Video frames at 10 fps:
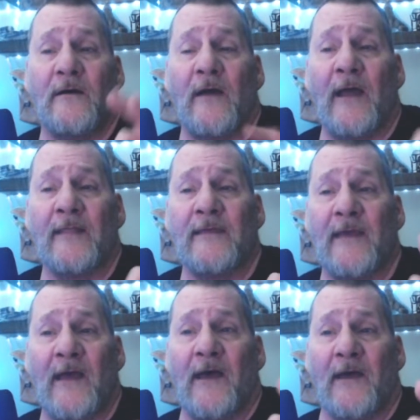At
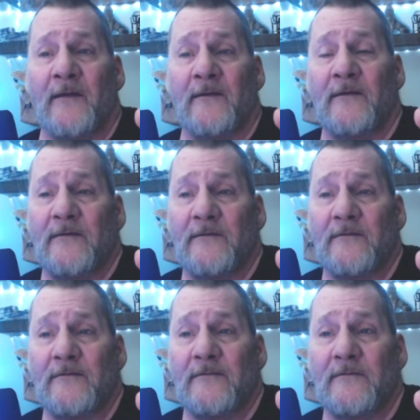the end,
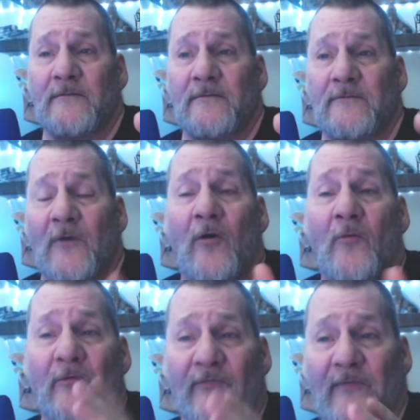well,
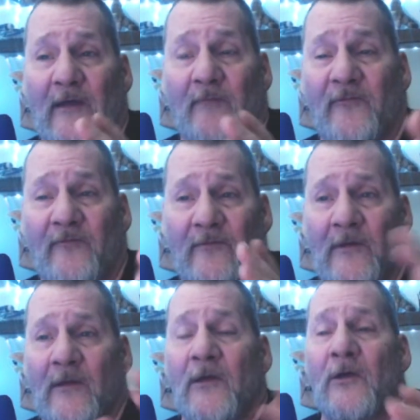almost the
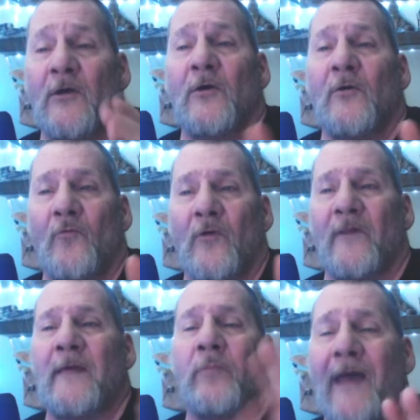end, where
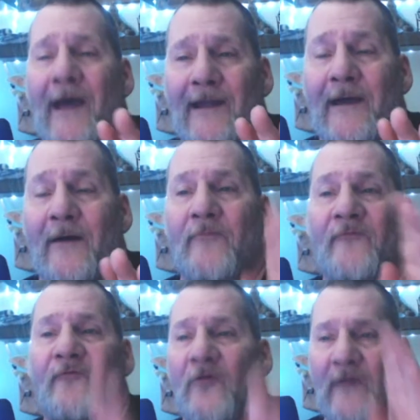they blacked out
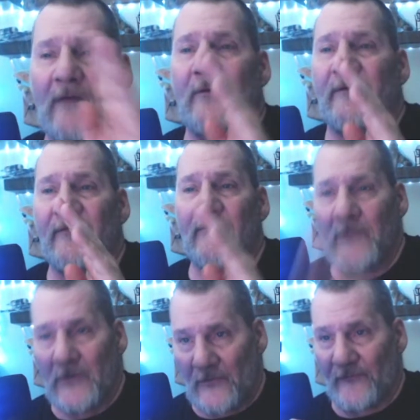before they went to the
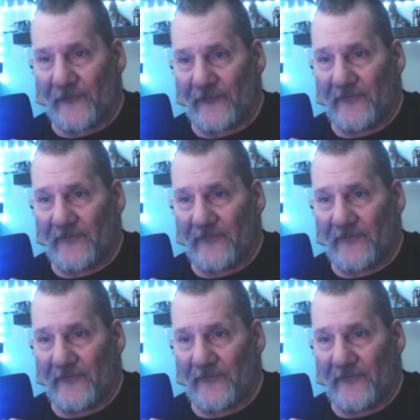Muse.